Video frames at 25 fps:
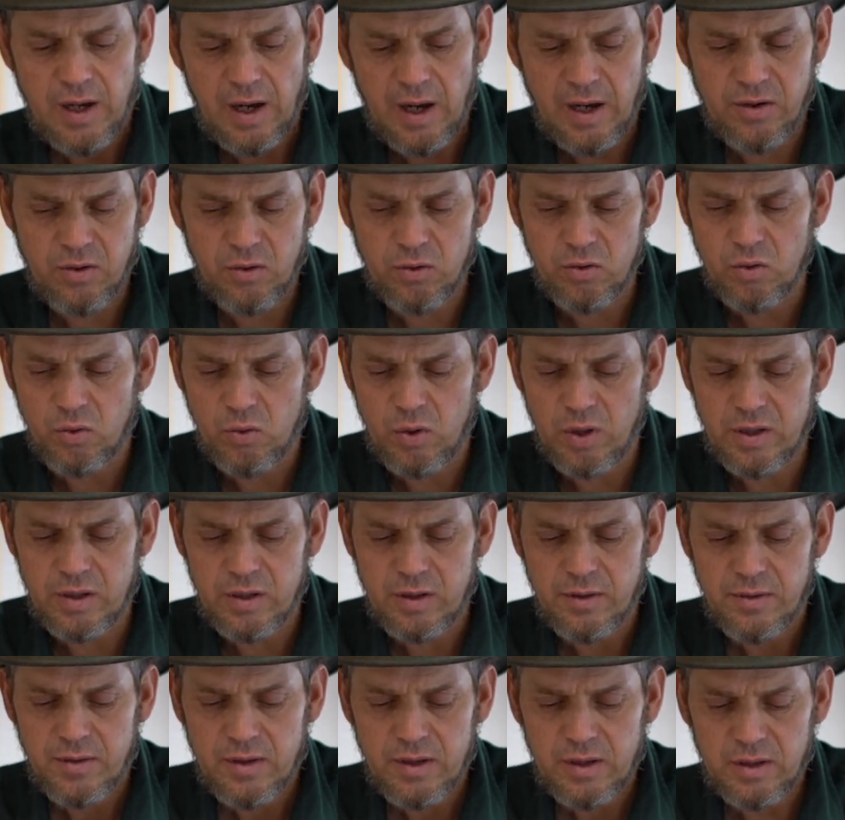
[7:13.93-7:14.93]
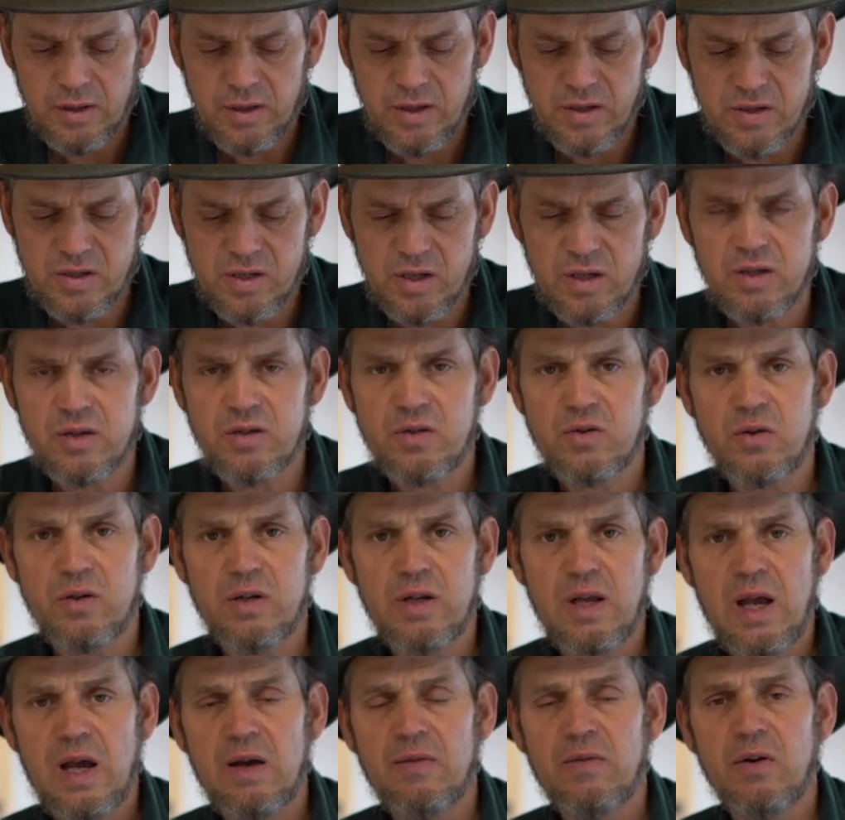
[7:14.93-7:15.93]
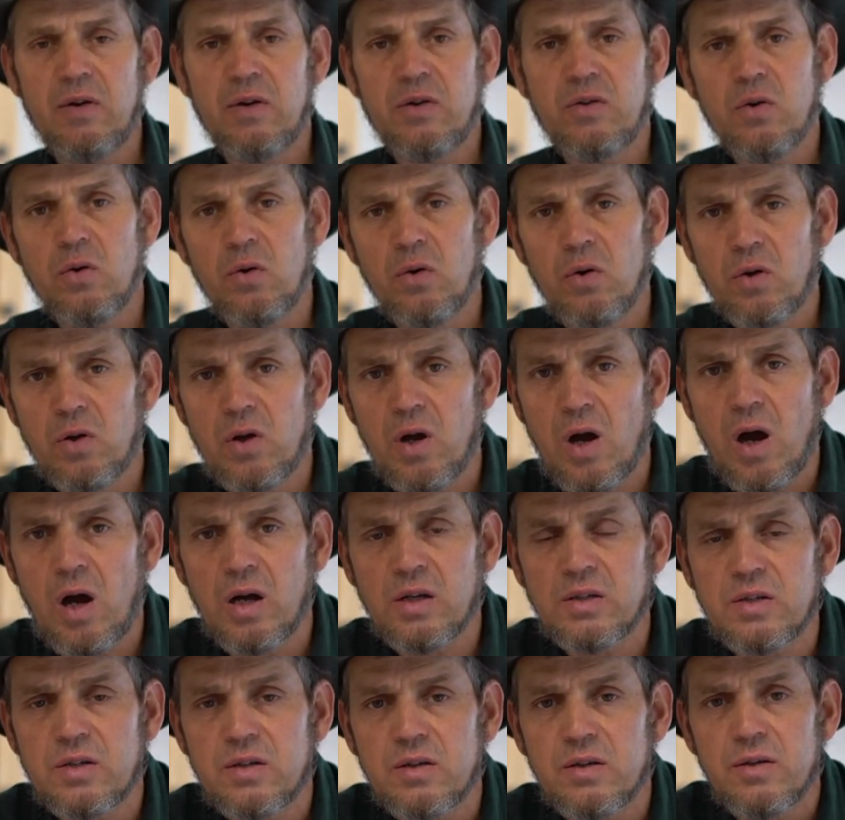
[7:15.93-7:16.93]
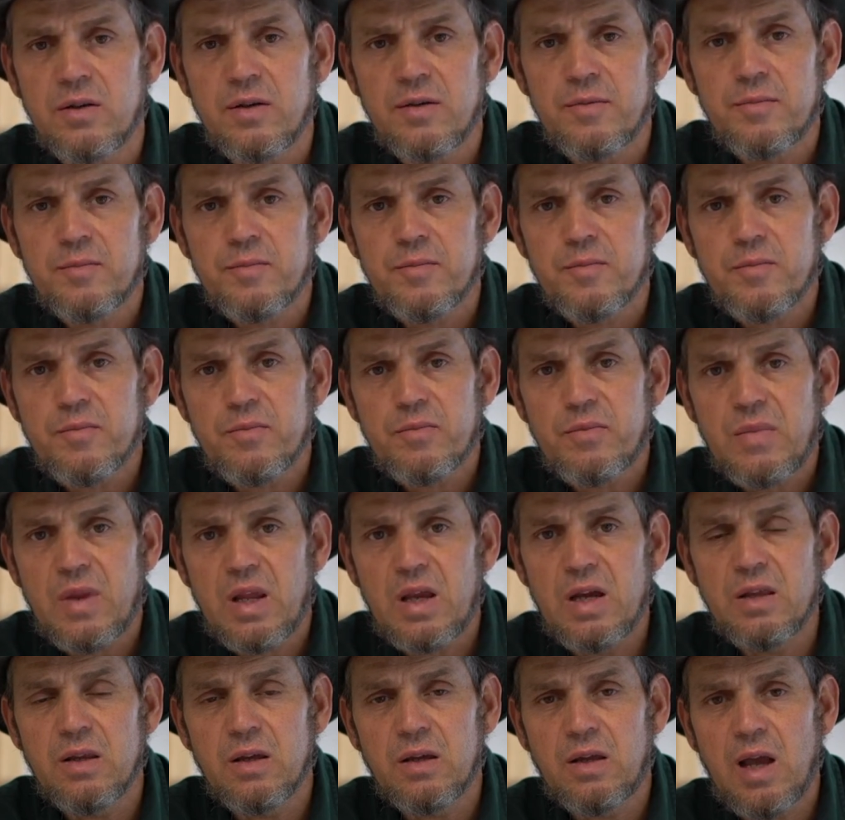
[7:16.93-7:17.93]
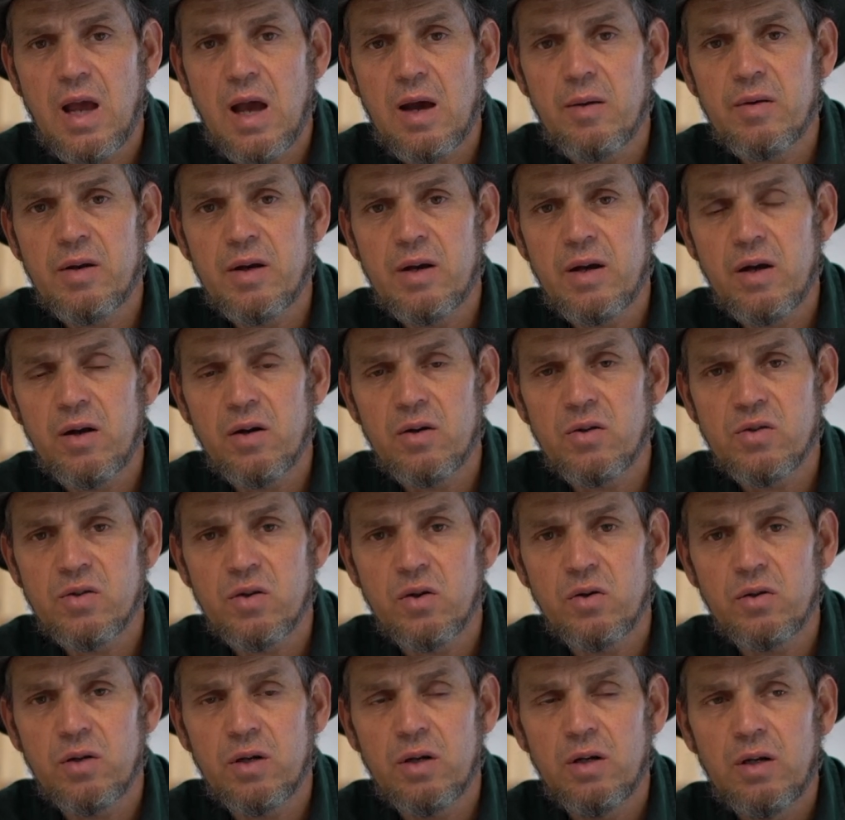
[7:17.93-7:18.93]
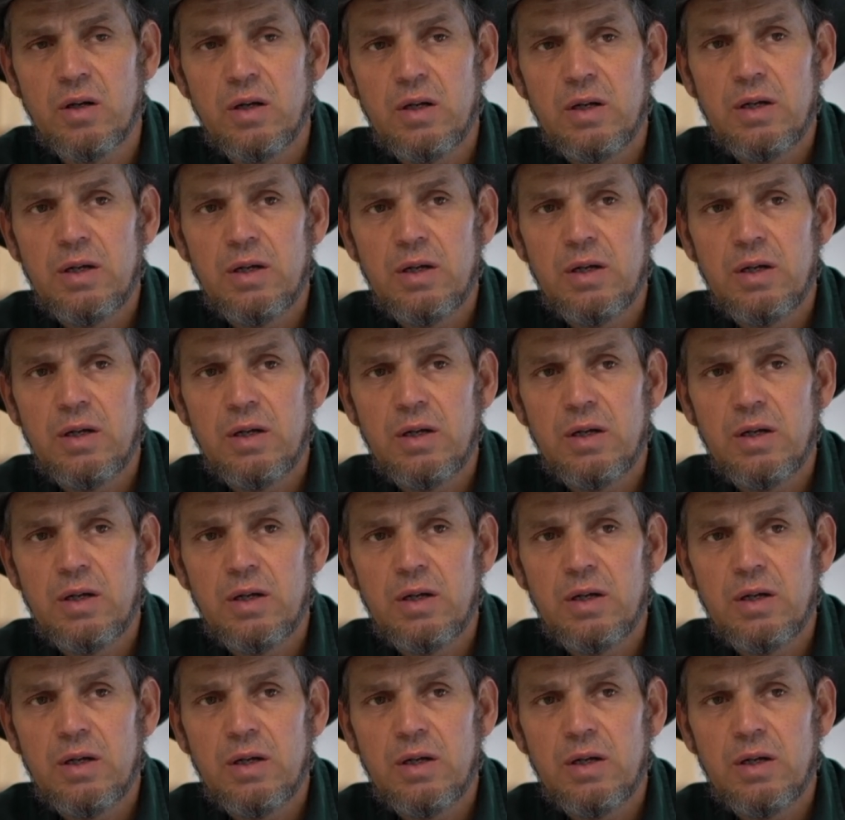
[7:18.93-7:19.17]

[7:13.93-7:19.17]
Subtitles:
I don't know what Lisa is going to have in her total cost in the cabin in Arizona.